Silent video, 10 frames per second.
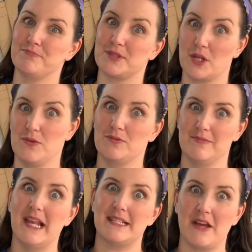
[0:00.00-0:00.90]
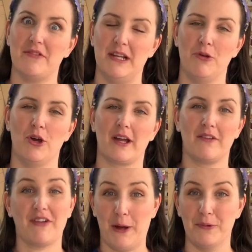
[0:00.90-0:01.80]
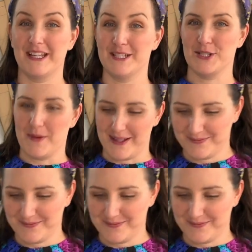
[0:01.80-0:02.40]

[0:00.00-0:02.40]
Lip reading: So let's have a little look of how we're going to do it.